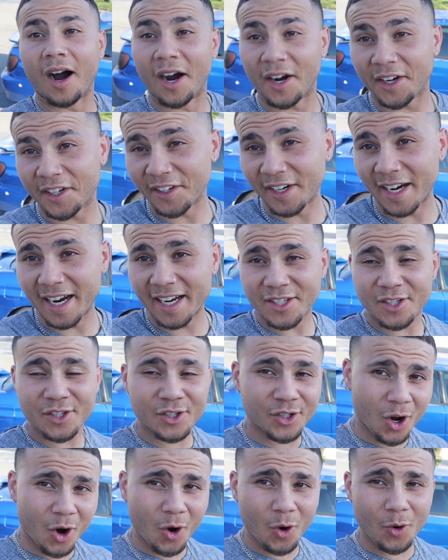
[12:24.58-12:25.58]
Alright, you guys,
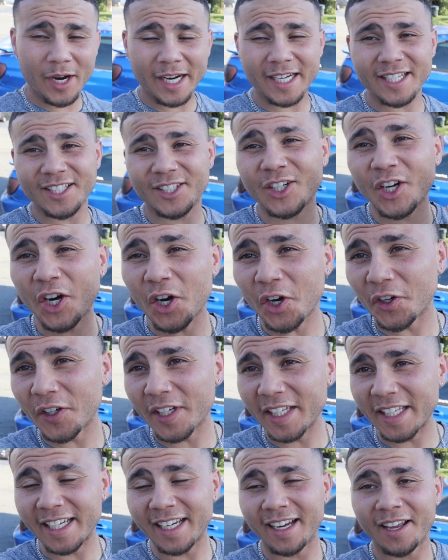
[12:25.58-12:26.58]
so it is
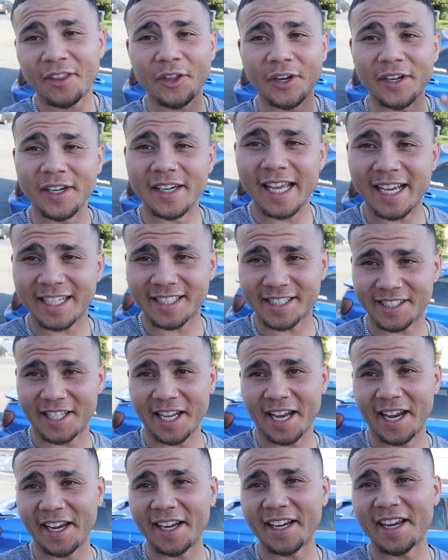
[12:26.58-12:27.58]
currently the next
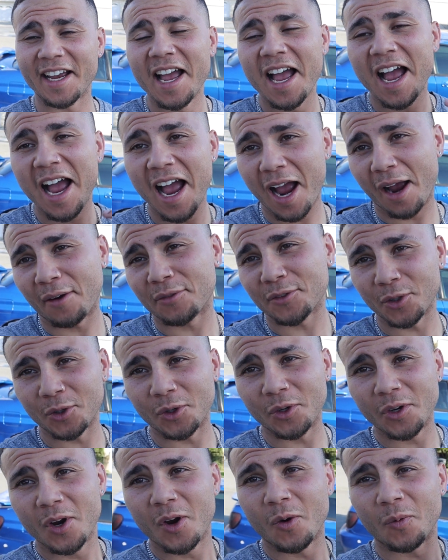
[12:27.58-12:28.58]
day
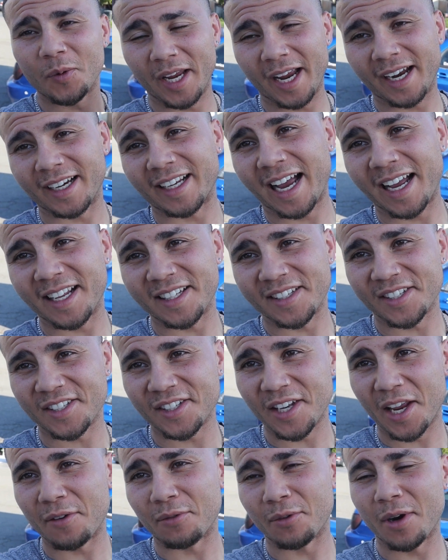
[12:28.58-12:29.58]
after we had gotten
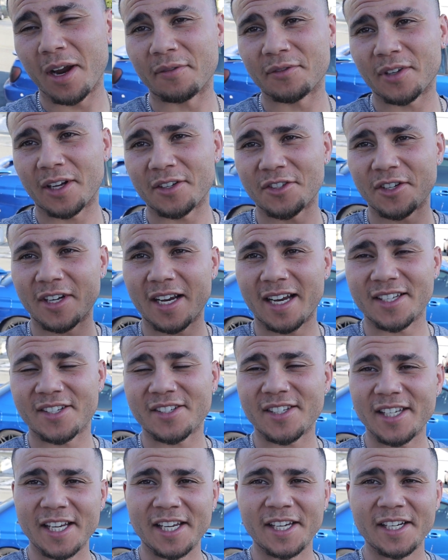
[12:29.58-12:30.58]
state ref, as you guys
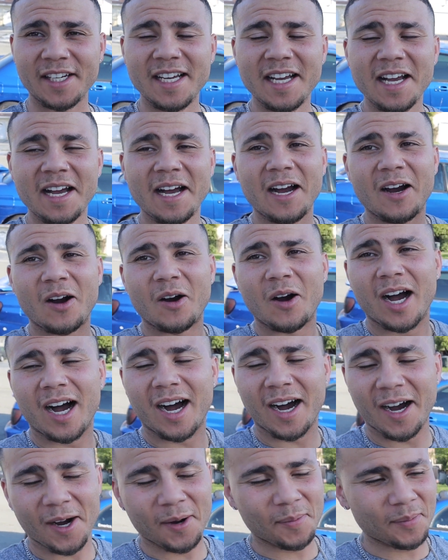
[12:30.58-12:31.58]
seen.
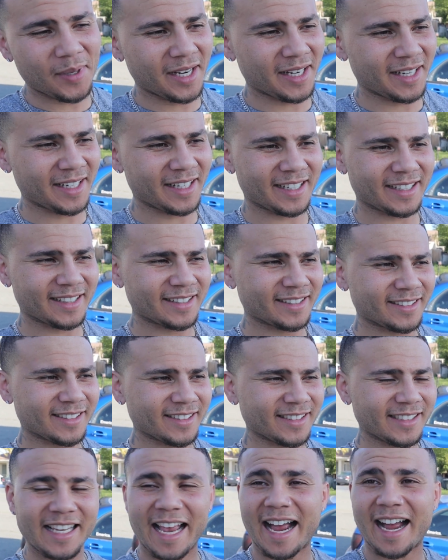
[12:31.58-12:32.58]

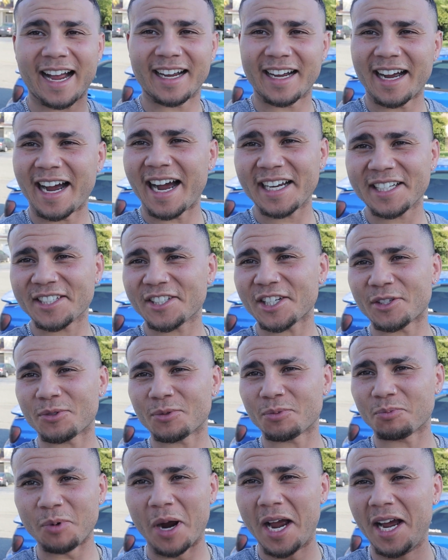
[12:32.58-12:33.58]
Yeah, I
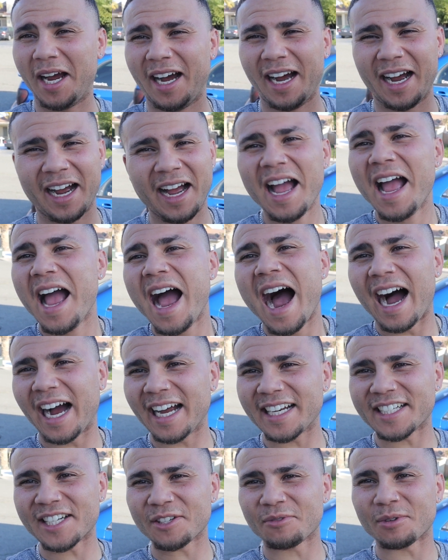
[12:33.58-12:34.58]
just
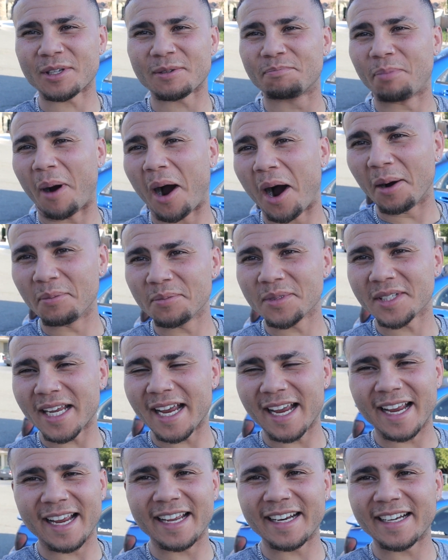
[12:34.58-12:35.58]
was bummed,
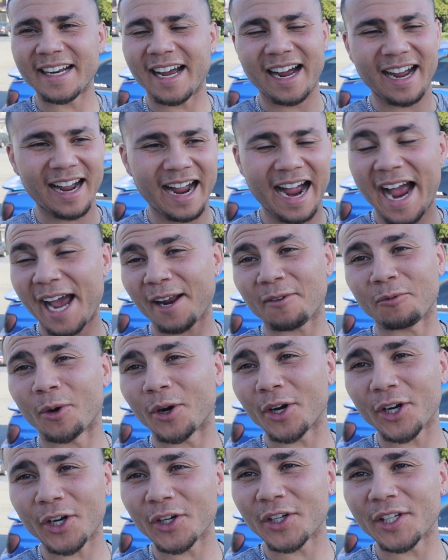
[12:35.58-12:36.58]
and I had
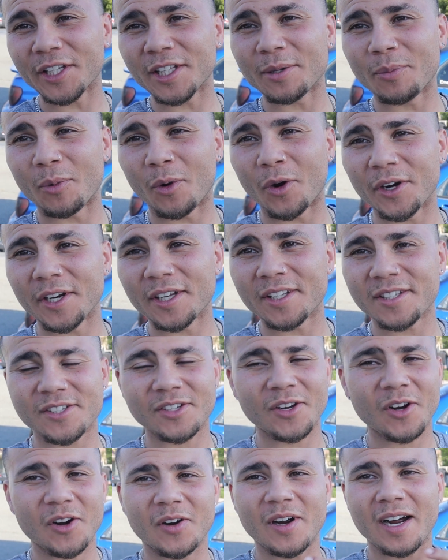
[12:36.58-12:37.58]
work early in the morning,
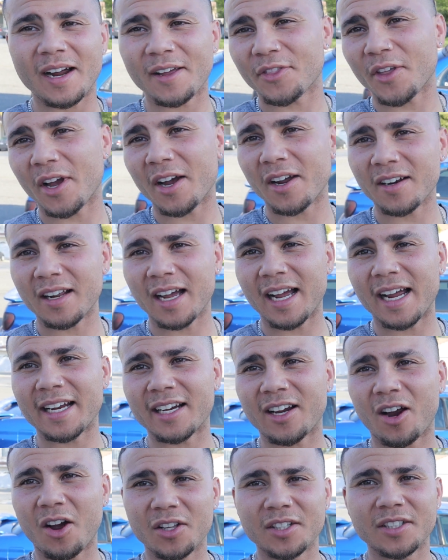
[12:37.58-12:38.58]
so I thought
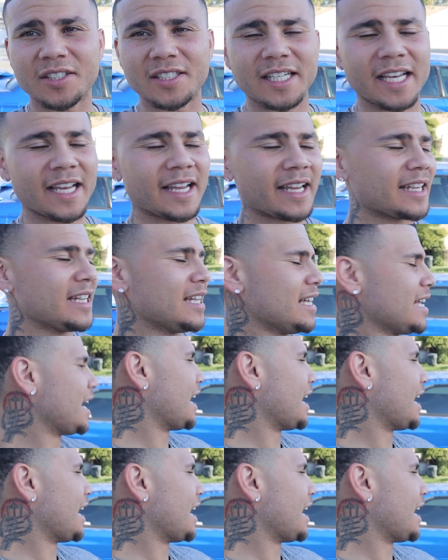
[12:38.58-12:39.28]
I'd call it a day.